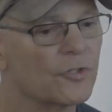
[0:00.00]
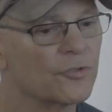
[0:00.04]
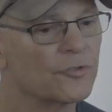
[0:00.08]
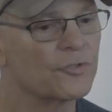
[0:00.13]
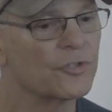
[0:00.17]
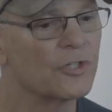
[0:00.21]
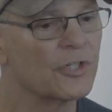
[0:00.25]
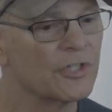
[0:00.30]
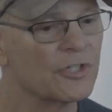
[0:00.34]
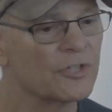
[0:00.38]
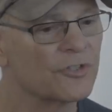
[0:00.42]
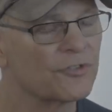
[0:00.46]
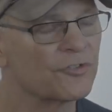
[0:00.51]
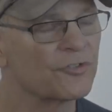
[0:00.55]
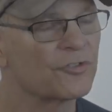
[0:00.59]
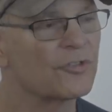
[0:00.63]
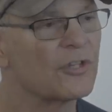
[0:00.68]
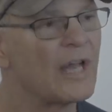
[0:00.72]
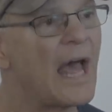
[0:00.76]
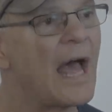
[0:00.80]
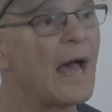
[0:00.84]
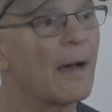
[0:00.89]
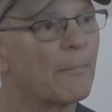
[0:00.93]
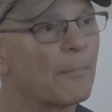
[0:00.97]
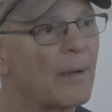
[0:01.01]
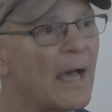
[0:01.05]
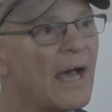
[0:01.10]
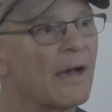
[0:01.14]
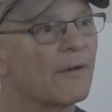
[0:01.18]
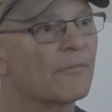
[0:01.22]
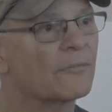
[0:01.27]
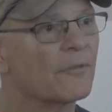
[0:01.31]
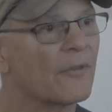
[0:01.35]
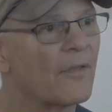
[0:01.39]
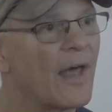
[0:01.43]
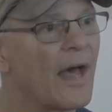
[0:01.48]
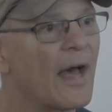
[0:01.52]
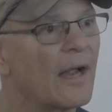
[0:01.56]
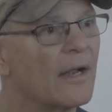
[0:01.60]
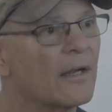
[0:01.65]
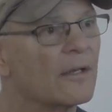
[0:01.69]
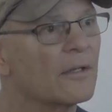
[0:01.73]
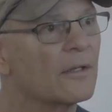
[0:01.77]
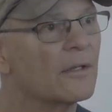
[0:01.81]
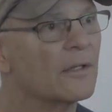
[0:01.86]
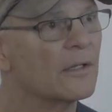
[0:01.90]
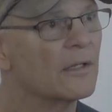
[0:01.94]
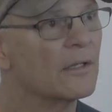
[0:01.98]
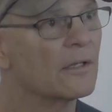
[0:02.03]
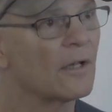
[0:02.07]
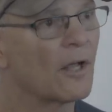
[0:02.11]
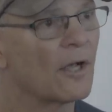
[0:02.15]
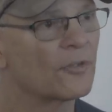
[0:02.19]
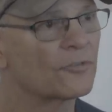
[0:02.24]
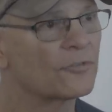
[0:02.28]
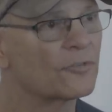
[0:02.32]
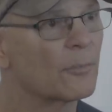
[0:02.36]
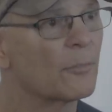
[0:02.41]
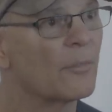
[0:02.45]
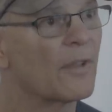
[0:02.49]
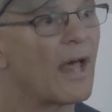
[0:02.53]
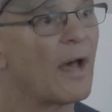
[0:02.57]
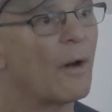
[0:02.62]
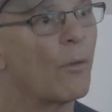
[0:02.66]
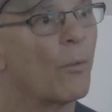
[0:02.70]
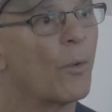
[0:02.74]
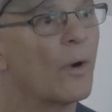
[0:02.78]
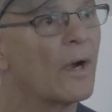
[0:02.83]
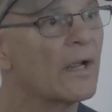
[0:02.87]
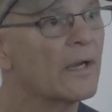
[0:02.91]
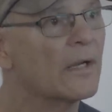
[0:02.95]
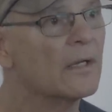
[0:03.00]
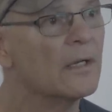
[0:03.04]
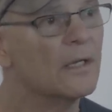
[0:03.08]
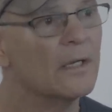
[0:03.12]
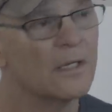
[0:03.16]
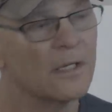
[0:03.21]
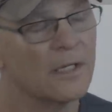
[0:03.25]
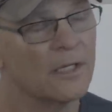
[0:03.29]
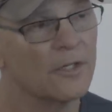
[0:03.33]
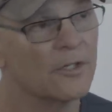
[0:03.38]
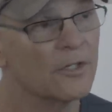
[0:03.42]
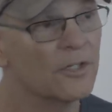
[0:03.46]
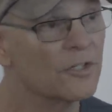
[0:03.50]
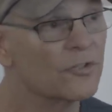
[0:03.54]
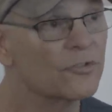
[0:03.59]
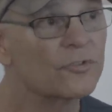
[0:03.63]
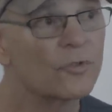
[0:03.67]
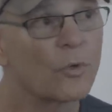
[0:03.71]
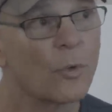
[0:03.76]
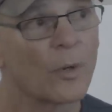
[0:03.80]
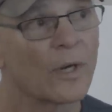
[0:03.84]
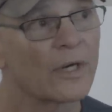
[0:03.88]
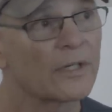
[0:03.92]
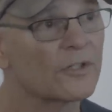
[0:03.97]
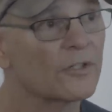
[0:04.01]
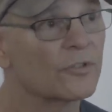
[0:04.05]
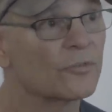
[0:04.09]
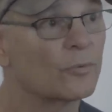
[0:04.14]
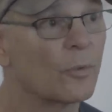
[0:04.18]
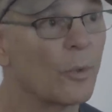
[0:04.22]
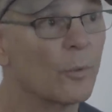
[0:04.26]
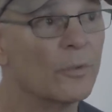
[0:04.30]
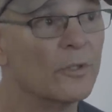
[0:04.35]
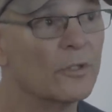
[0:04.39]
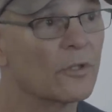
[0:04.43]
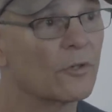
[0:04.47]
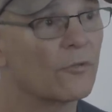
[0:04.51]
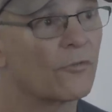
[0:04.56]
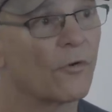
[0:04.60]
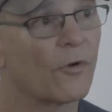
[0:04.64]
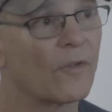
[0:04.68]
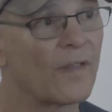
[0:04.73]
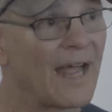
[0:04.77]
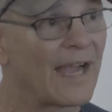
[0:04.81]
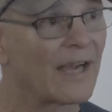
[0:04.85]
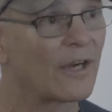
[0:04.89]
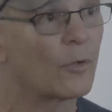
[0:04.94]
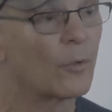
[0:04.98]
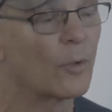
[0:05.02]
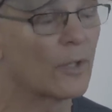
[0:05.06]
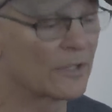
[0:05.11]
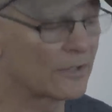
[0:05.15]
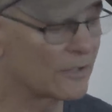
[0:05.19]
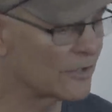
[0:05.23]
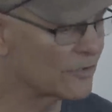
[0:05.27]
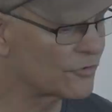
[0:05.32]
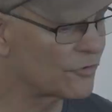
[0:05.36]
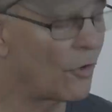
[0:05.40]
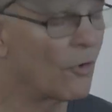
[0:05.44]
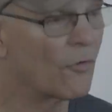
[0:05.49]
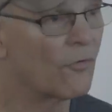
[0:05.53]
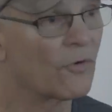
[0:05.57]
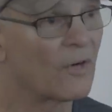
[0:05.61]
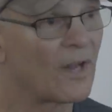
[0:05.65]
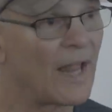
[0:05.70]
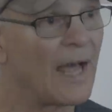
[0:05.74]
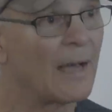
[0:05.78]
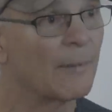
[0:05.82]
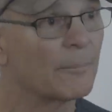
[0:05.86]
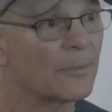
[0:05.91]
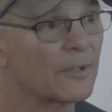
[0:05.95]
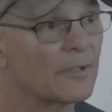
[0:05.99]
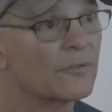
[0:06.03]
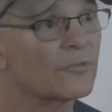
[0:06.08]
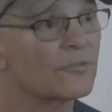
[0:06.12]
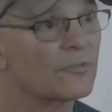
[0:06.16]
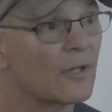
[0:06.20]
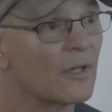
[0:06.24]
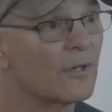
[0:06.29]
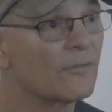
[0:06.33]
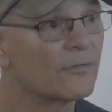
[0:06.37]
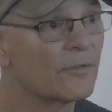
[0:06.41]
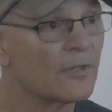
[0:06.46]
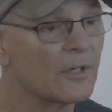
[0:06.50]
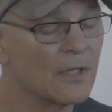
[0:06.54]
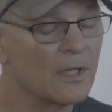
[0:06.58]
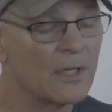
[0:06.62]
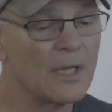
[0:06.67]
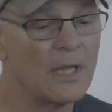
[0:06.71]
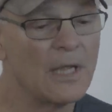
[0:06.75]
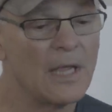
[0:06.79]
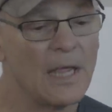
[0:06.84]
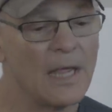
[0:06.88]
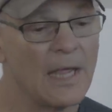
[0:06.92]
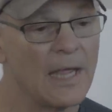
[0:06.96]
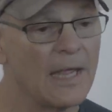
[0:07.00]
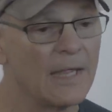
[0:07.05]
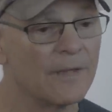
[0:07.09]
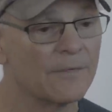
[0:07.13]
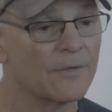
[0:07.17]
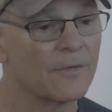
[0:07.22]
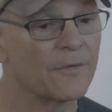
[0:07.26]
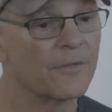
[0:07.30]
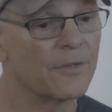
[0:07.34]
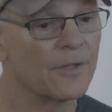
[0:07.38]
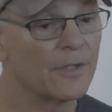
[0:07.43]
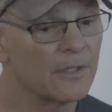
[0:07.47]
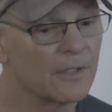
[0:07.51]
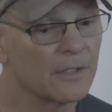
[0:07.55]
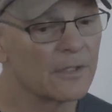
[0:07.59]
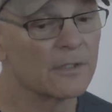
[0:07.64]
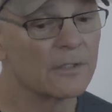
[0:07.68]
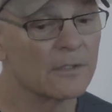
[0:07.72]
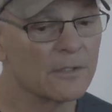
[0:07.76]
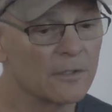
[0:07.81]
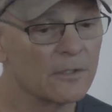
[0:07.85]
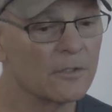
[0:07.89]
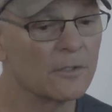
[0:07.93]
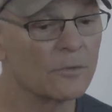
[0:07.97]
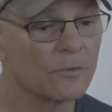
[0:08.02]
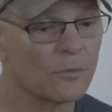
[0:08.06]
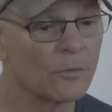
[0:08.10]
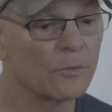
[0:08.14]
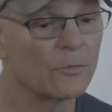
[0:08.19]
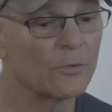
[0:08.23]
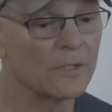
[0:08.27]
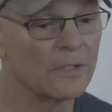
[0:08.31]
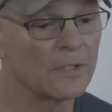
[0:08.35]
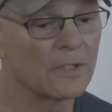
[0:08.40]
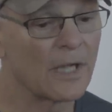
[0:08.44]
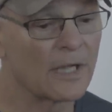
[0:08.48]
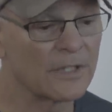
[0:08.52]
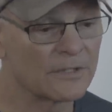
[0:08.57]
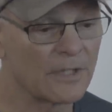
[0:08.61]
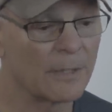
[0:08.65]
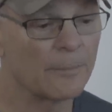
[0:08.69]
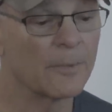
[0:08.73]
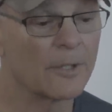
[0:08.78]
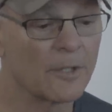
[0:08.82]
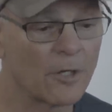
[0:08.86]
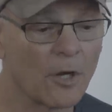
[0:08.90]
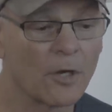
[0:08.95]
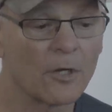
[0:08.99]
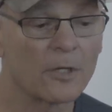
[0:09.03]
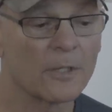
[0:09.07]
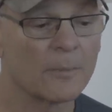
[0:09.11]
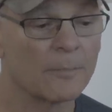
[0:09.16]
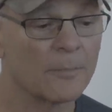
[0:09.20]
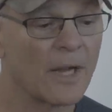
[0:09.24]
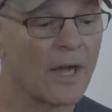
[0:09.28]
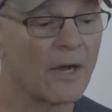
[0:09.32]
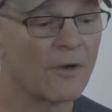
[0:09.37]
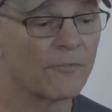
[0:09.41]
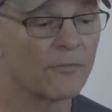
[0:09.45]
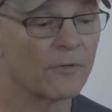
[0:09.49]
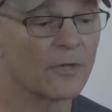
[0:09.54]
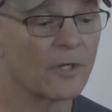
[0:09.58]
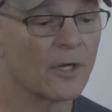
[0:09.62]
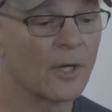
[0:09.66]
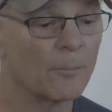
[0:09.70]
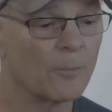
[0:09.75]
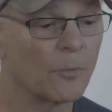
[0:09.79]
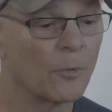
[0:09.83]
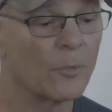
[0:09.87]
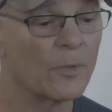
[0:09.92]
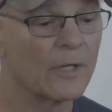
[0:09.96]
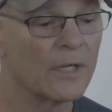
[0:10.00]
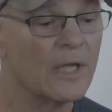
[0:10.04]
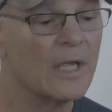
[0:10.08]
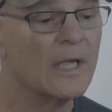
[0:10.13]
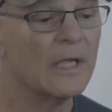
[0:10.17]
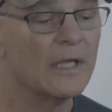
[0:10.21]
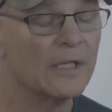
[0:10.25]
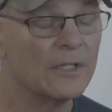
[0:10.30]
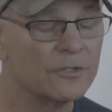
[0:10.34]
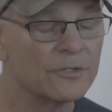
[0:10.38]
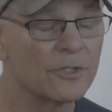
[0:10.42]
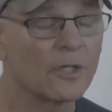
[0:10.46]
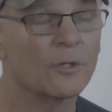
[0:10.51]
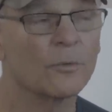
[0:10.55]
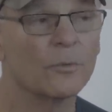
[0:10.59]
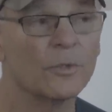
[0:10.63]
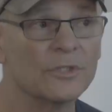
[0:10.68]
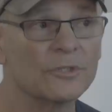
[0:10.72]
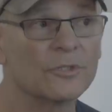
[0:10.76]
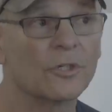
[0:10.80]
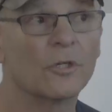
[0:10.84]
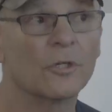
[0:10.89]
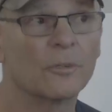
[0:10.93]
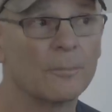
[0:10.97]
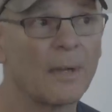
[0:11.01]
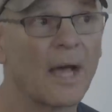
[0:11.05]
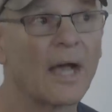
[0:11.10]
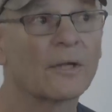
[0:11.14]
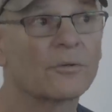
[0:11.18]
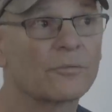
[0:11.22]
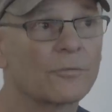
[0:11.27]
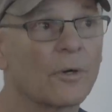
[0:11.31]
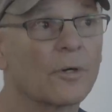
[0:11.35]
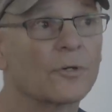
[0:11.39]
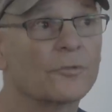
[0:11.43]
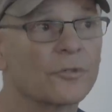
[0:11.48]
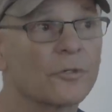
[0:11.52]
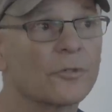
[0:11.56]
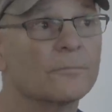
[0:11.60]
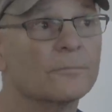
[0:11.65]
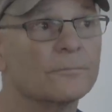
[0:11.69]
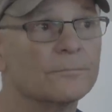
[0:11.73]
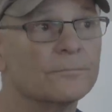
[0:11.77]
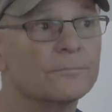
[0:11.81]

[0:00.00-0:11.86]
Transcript: can see his snap after that. He lost some of that weight in his quickness, what we look for, that quickness, overlap and stuff. And the thing is, you don't realize I've been on him now for a couple weeks. He's a, he's a good pass rusher,